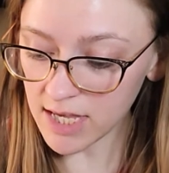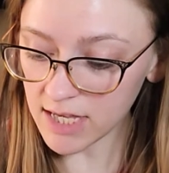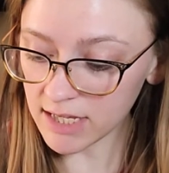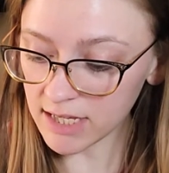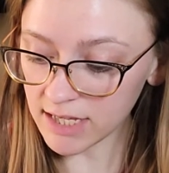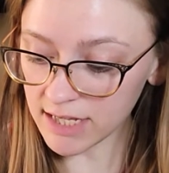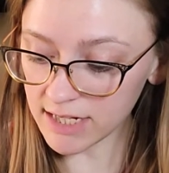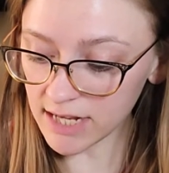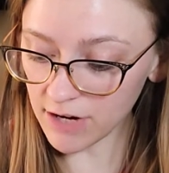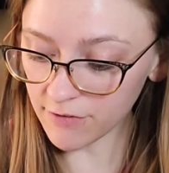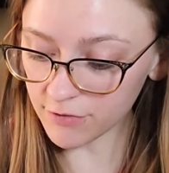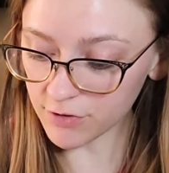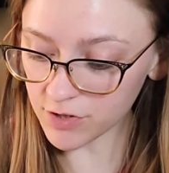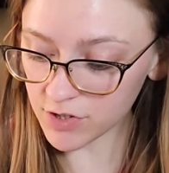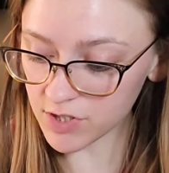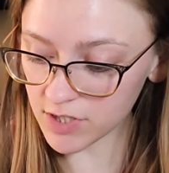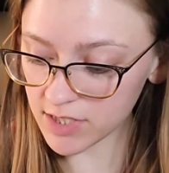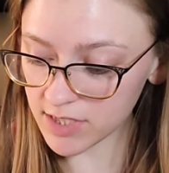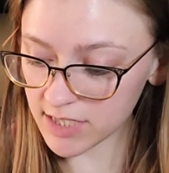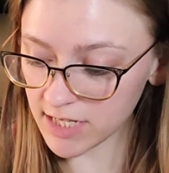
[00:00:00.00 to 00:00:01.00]
he never
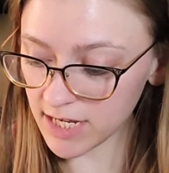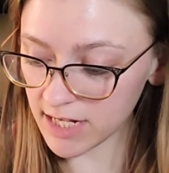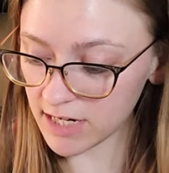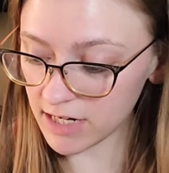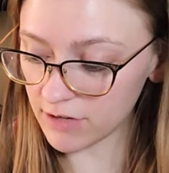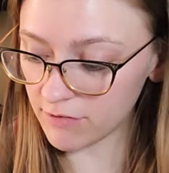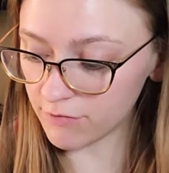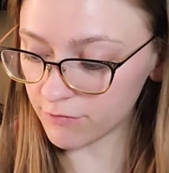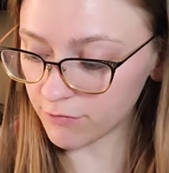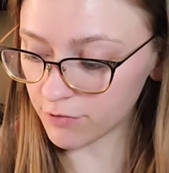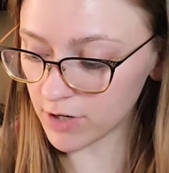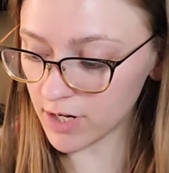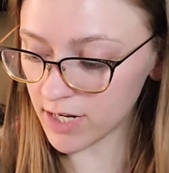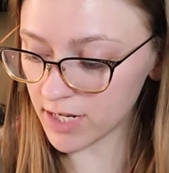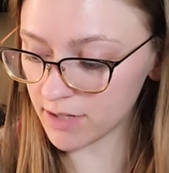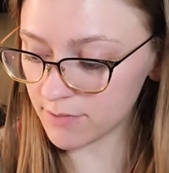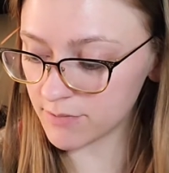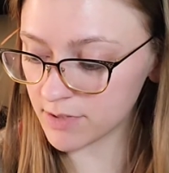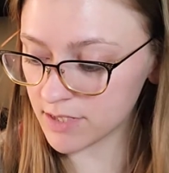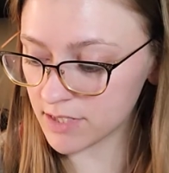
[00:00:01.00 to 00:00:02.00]
succeeded in freeing
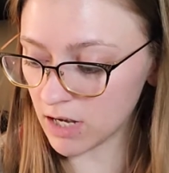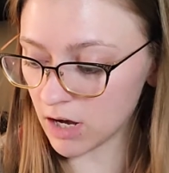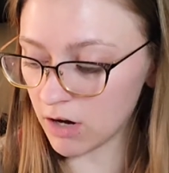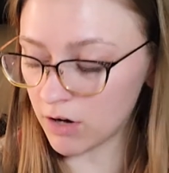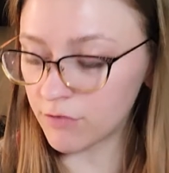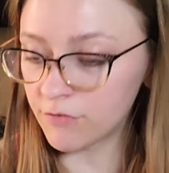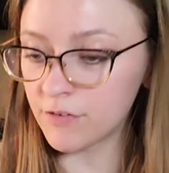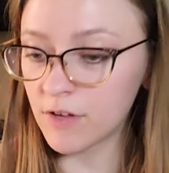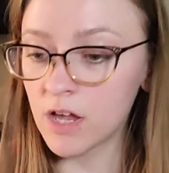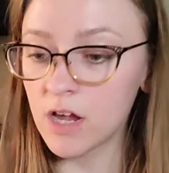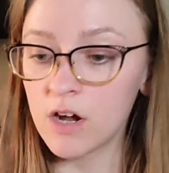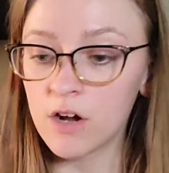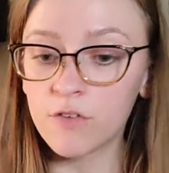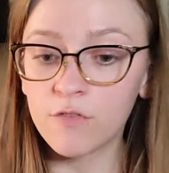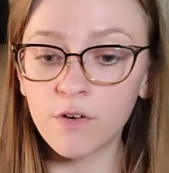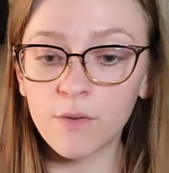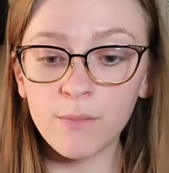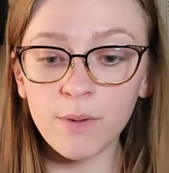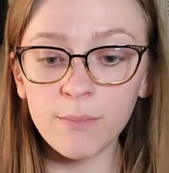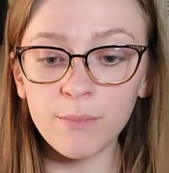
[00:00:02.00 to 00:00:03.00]
himself
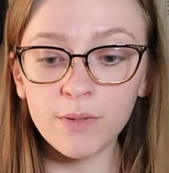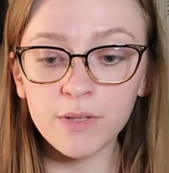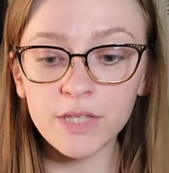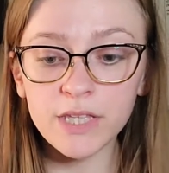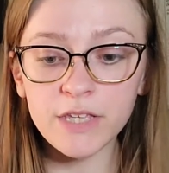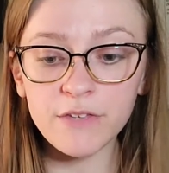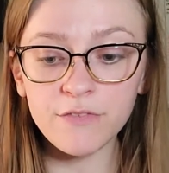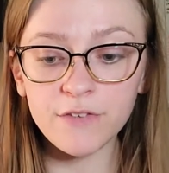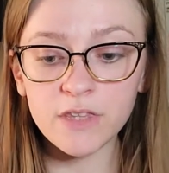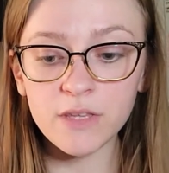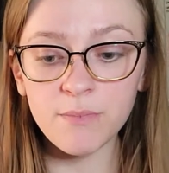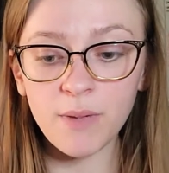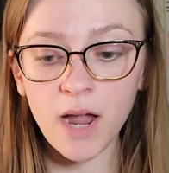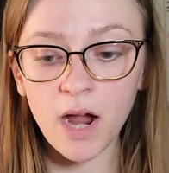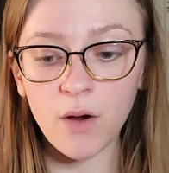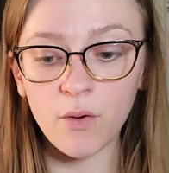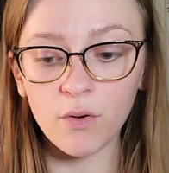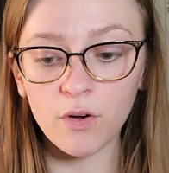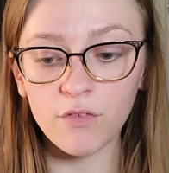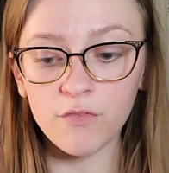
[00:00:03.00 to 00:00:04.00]
from a belief in the
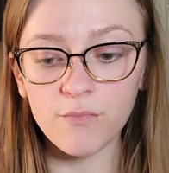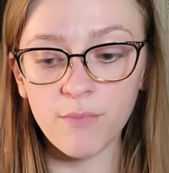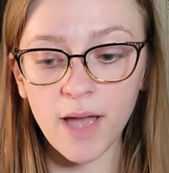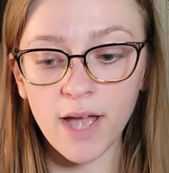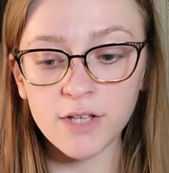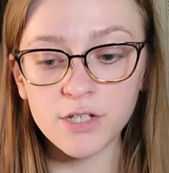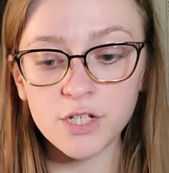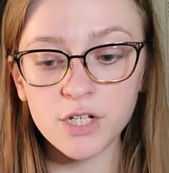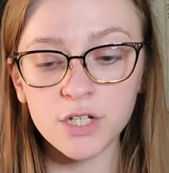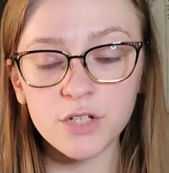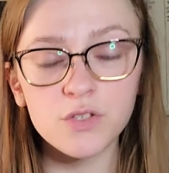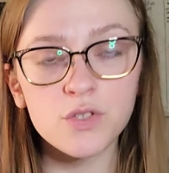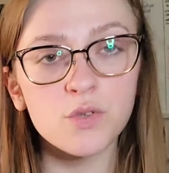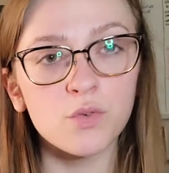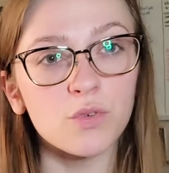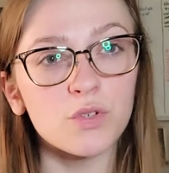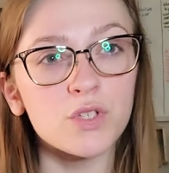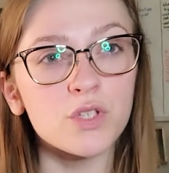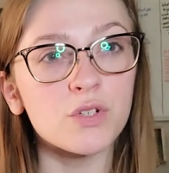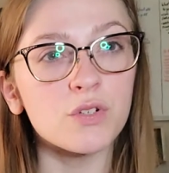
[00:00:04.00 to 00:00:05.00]
power of magic,
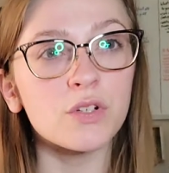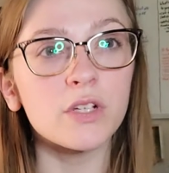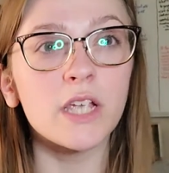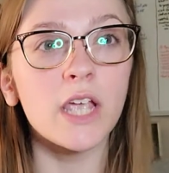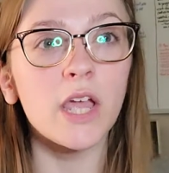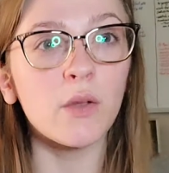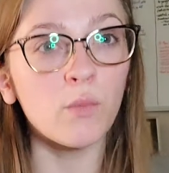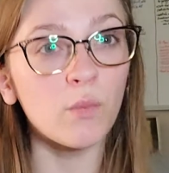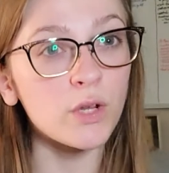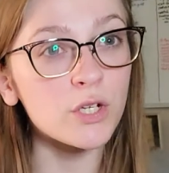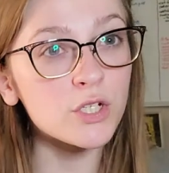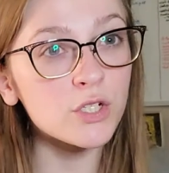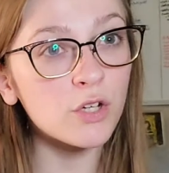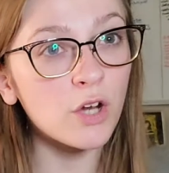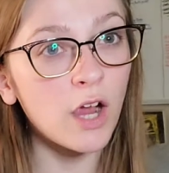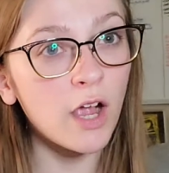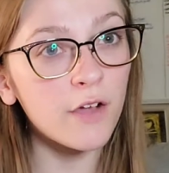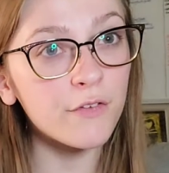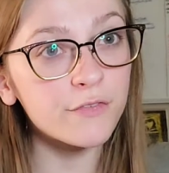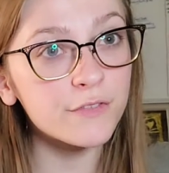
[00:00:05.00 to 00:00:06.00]
sorcery, and
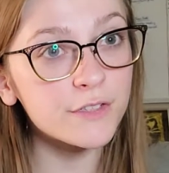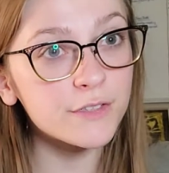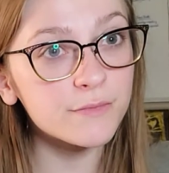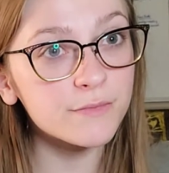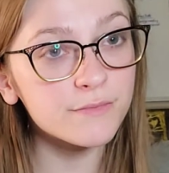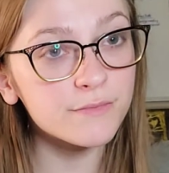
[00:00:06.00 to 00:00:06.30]
witchcraft.